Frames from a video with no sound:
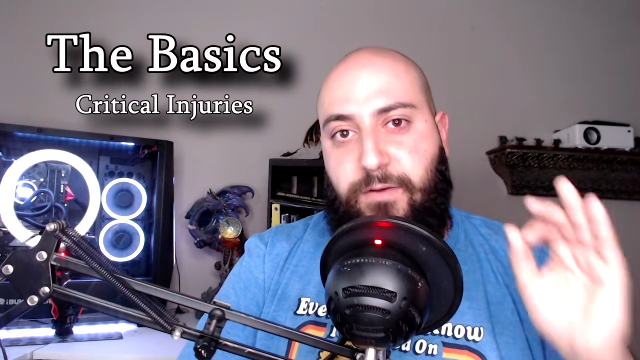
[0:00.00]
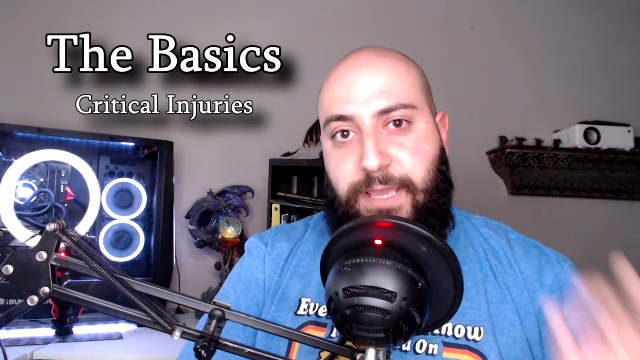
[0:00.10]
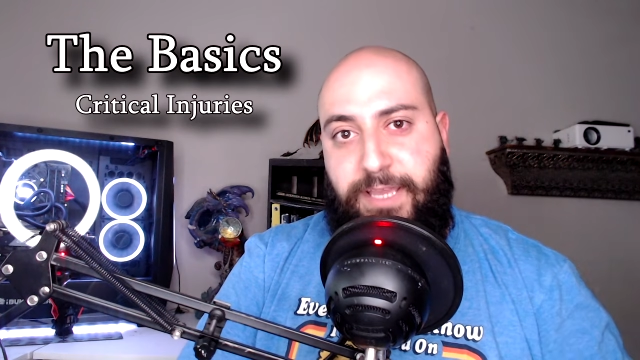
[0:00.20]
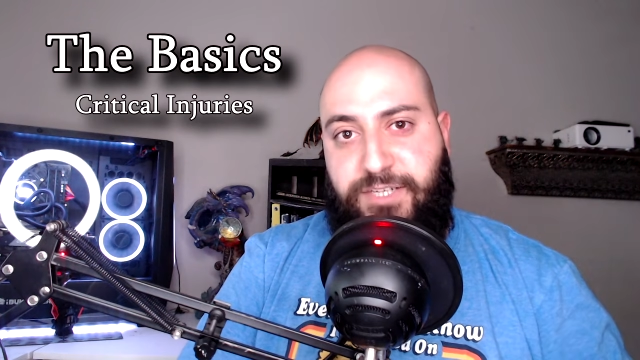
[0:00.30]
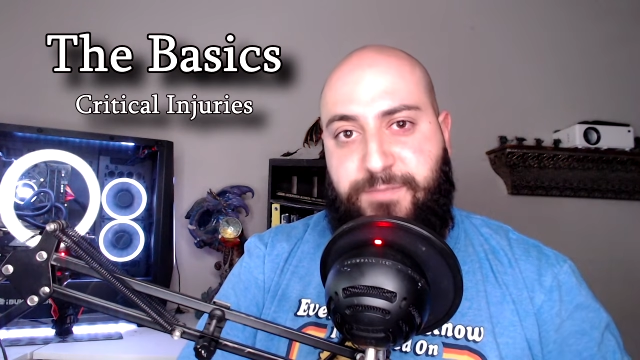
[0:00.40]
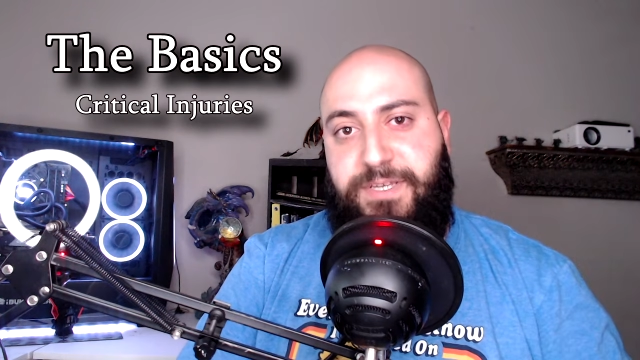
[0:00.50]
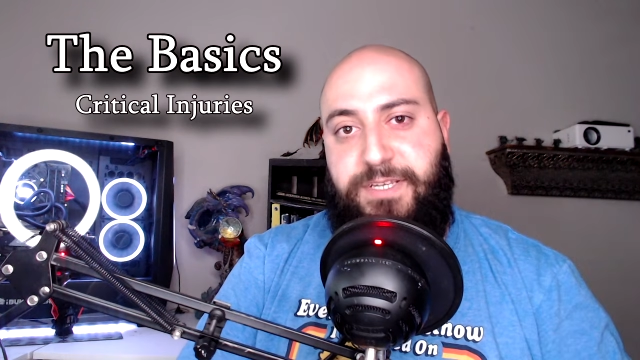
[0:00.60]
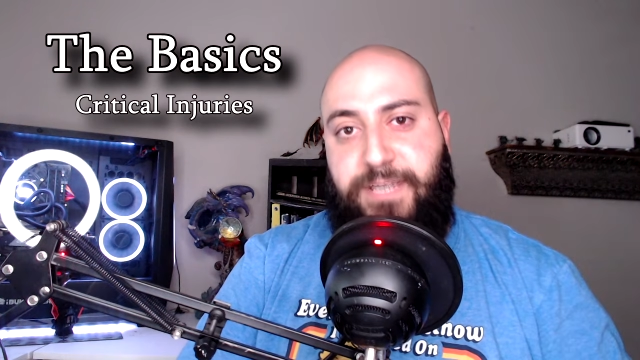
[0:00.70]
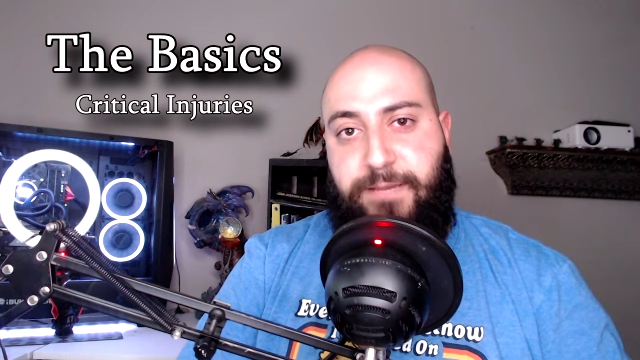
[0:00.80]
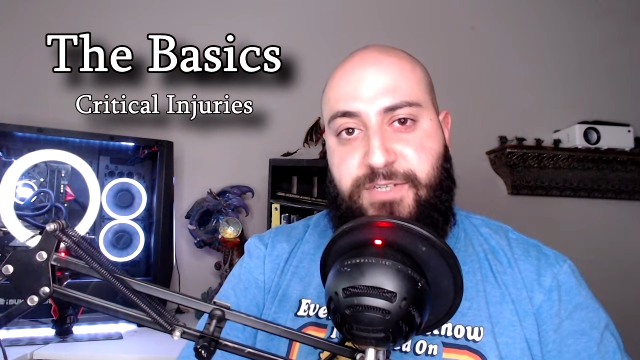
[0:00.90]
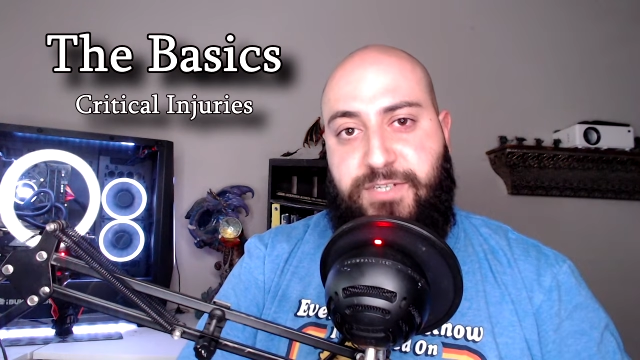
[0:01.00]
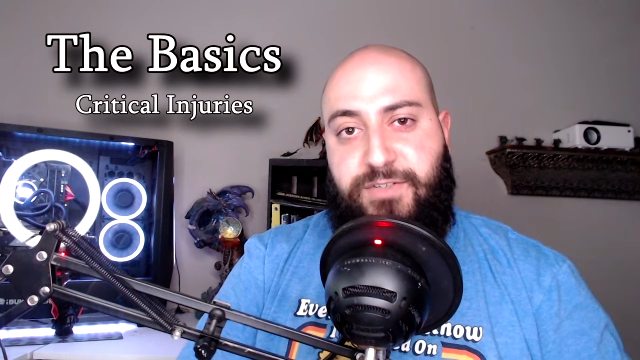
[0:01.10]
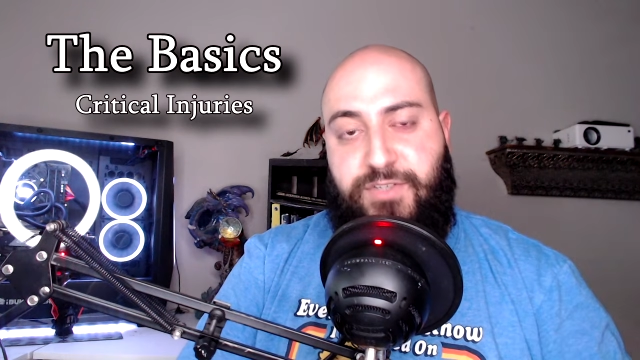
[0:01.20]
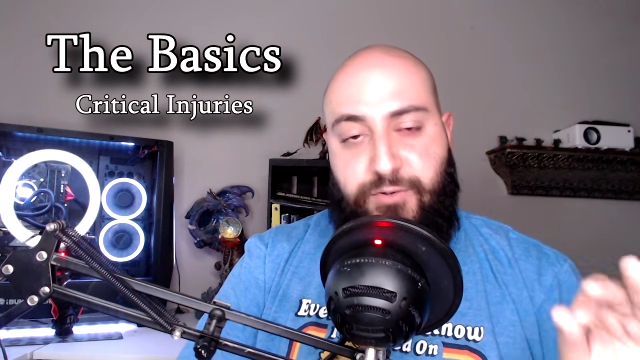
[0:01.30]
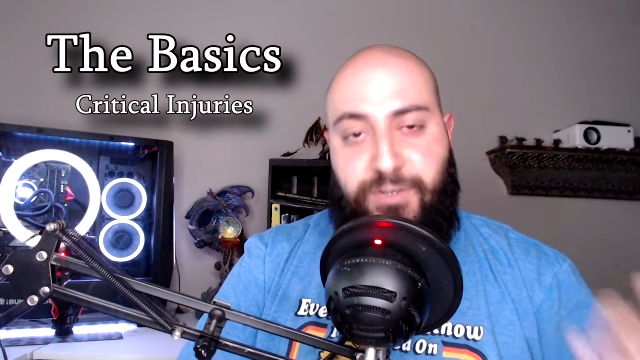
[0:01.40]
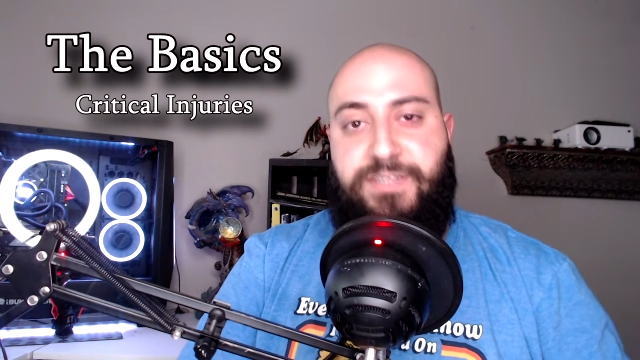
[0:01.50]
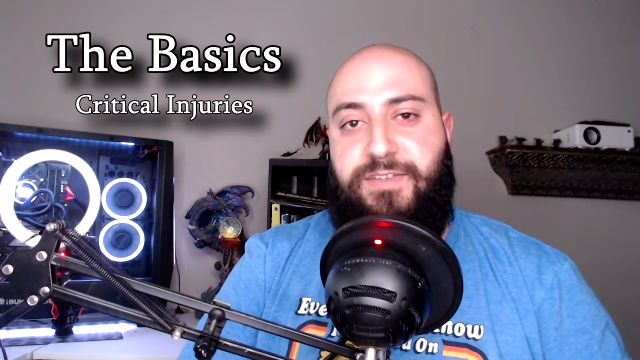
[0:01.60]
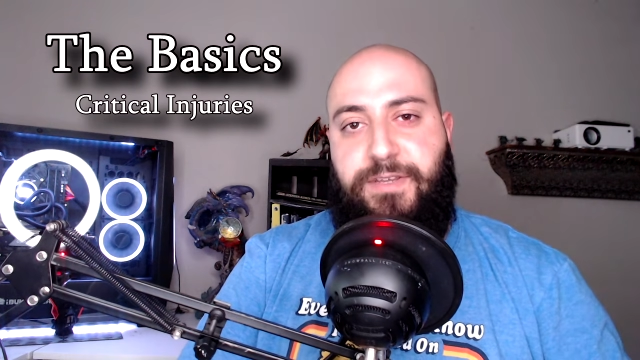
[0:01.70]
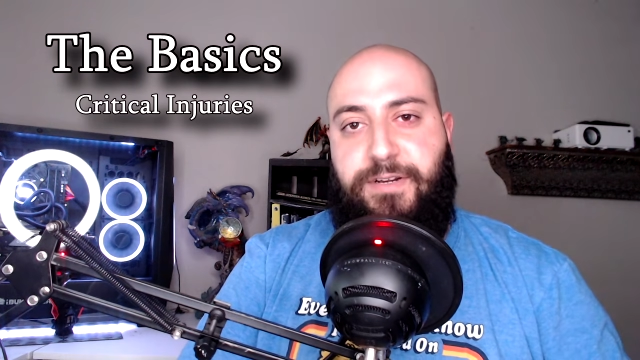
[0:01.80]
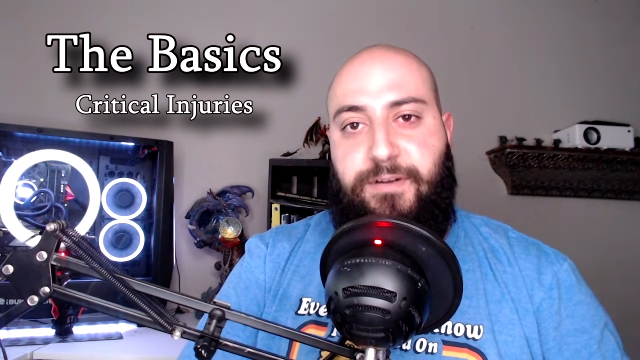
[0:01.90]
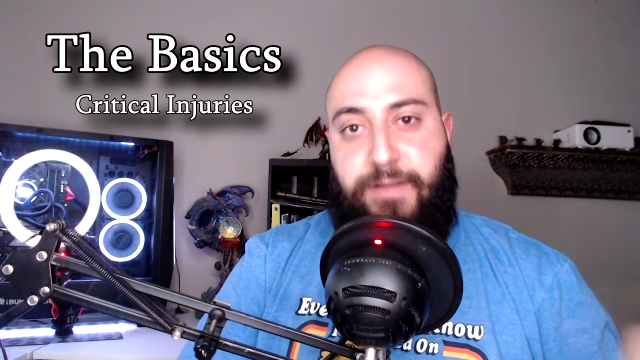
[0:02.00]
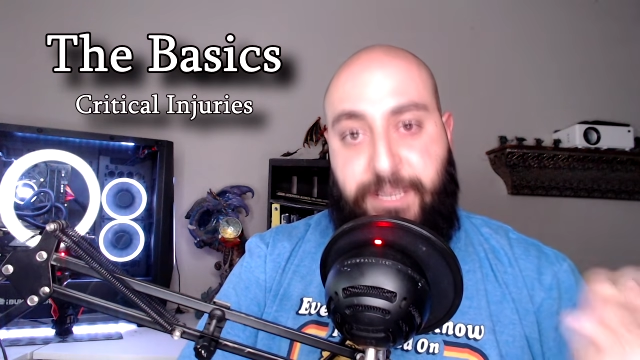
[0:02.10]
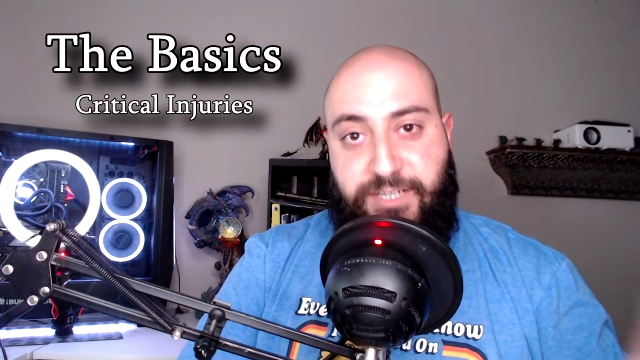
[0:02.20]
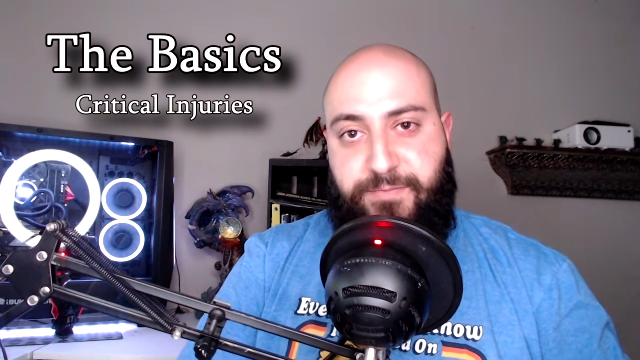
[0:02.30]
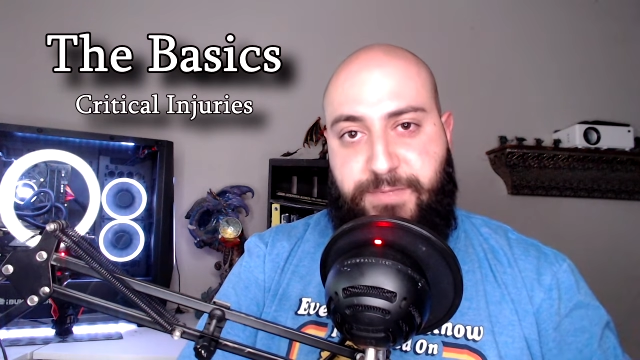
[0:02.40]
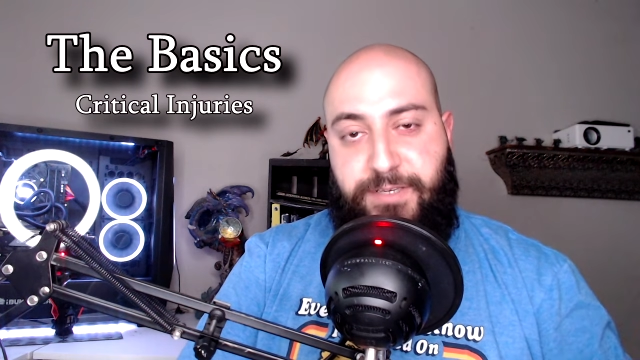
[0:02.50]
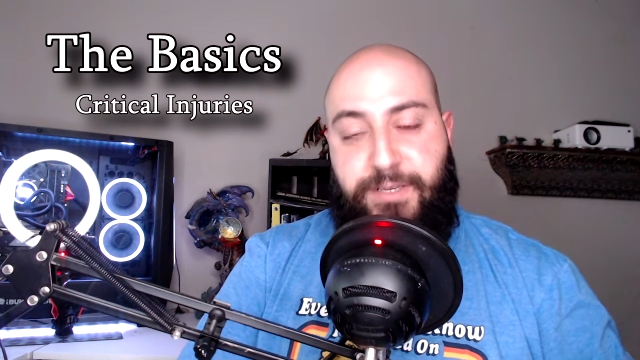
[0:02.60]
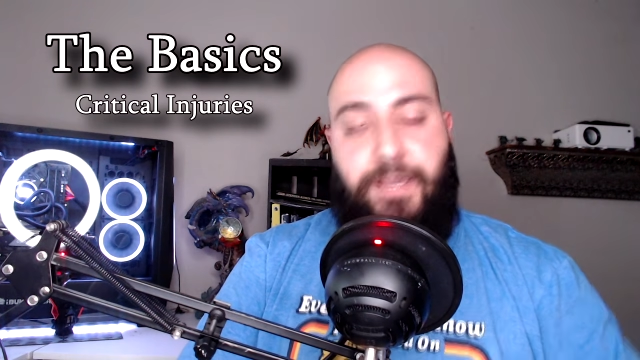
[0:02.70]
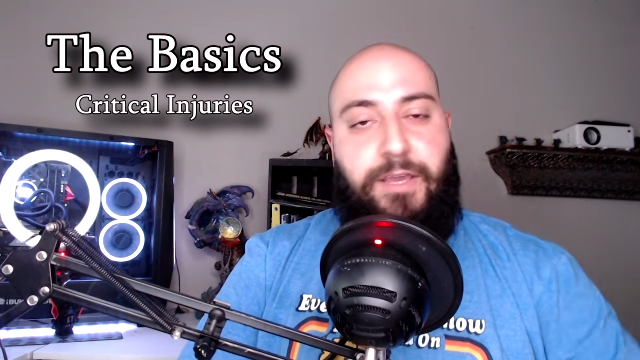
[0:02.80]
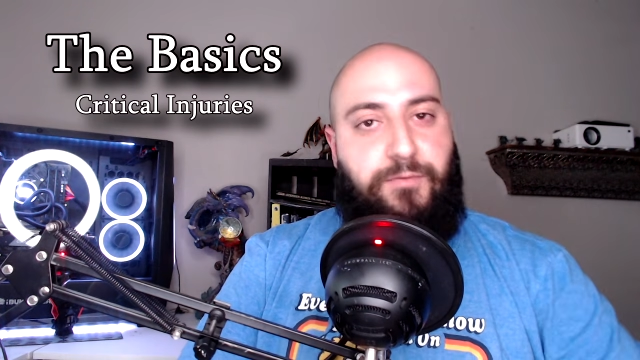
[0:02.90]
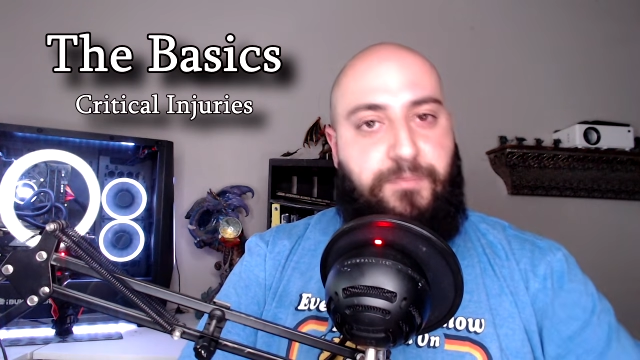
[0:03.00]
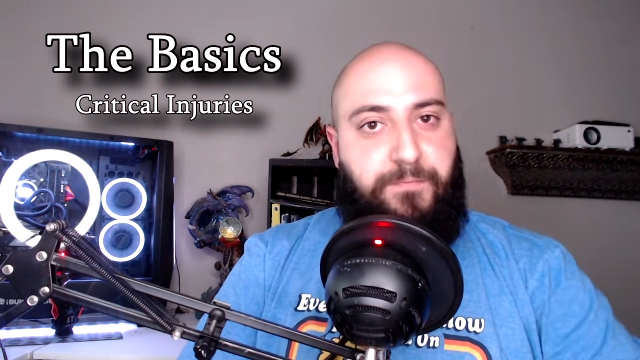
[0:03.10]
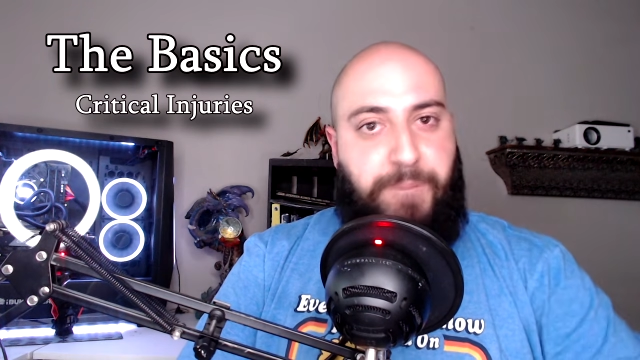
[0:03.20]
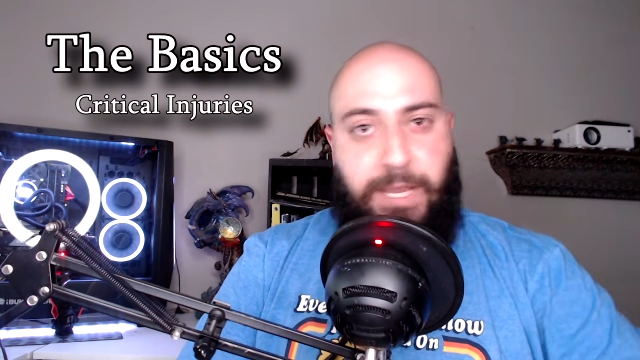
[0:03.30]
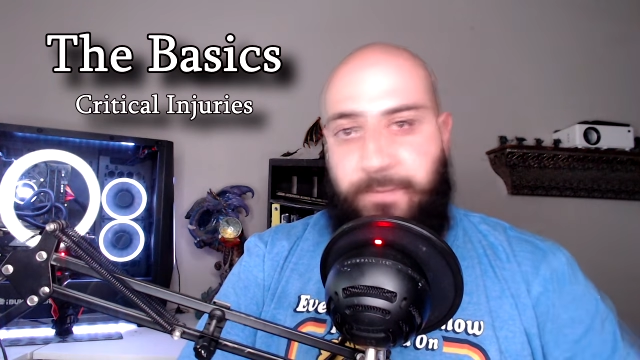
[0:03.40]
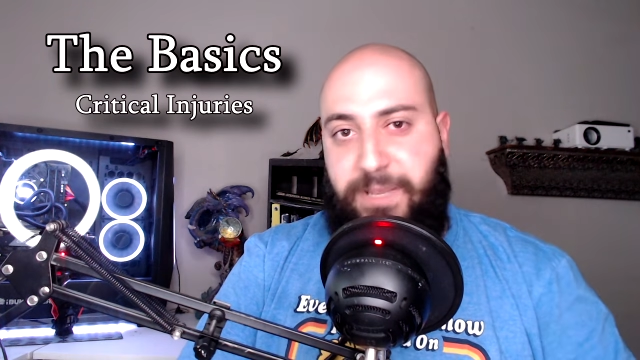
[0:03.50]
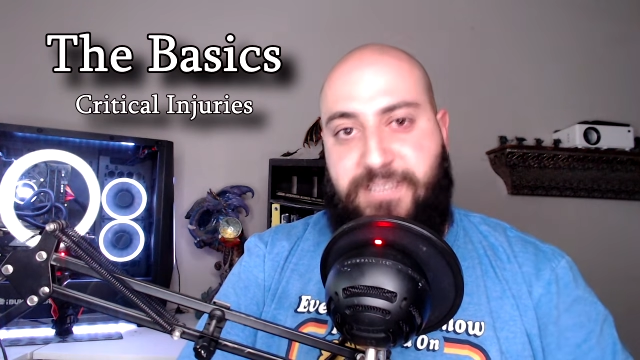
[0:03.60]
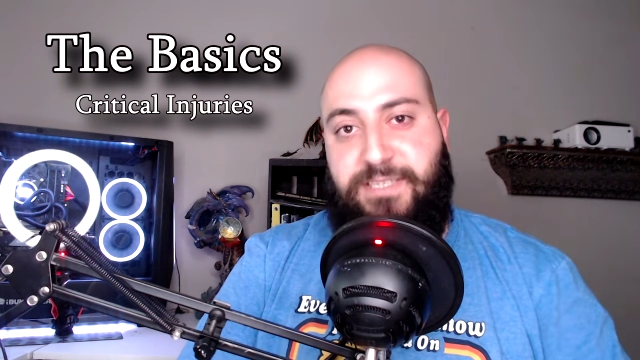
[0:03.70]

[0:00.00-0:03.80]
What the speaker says: HP damage straight to their HP, bypassing